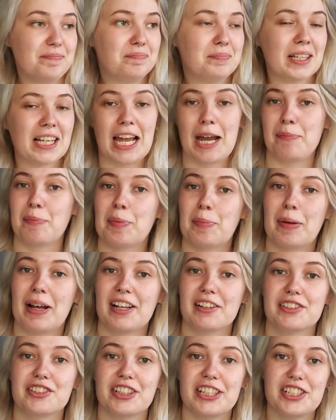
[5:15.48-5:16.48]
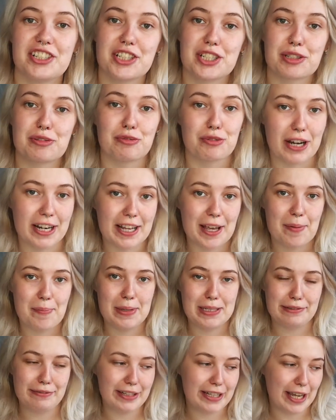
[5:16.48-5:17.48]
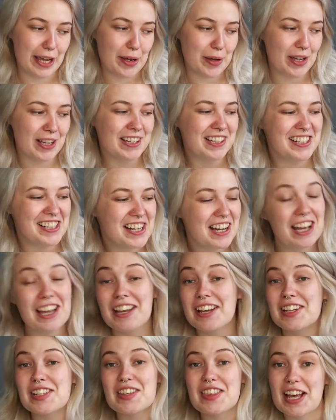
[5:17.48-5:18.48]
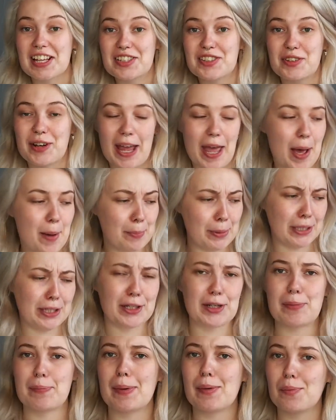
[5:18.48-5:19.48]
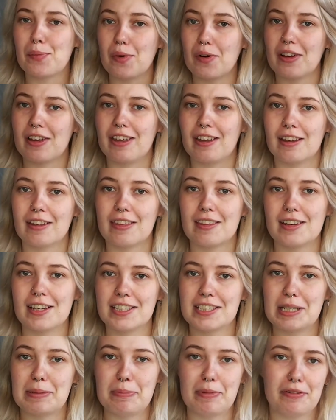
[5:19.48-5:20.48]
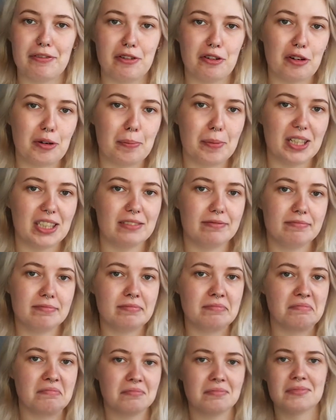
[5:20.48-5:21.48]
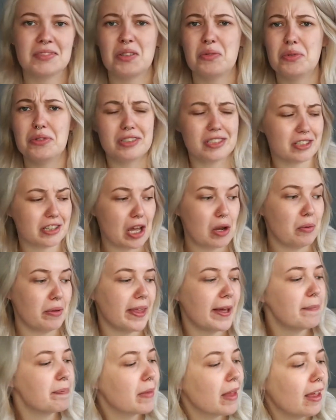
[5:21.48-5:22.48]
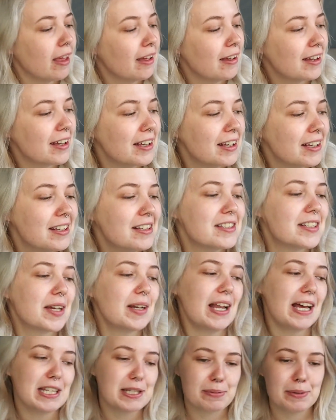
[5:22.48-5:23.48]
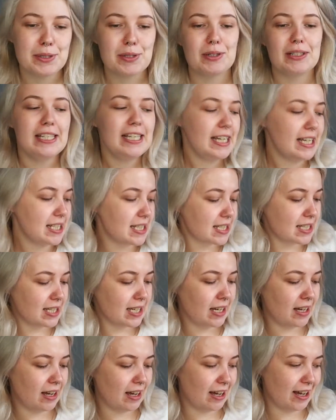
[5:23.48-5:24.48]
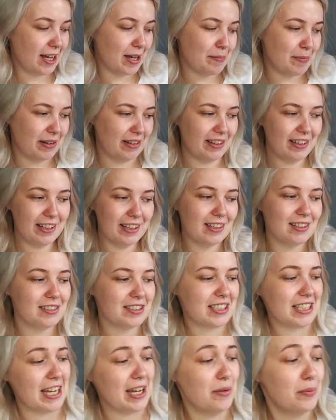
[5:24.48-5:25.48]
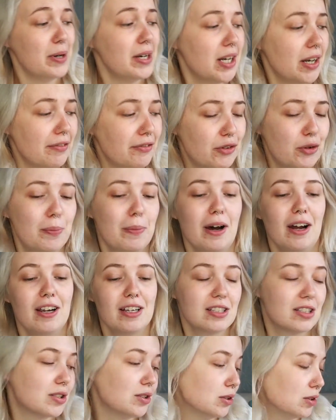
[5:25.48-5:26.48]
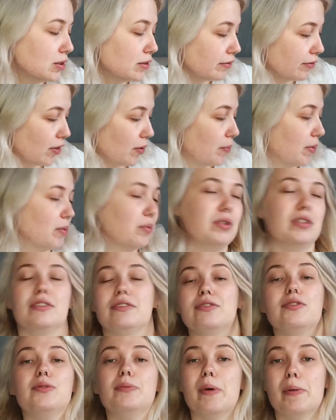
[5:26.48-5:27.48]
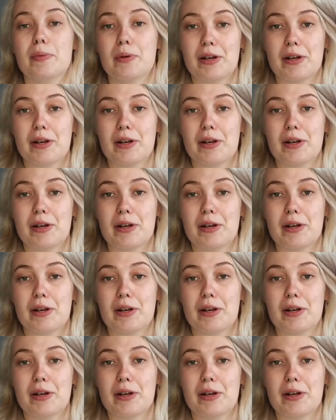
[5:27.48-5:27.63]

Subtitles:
my camera battery just ran out mid-video. That's great. I might look a bit wonkier than I did before, but we'll just go with it. So last but not least, I got a wonderful Parcel from the wonderful Bomb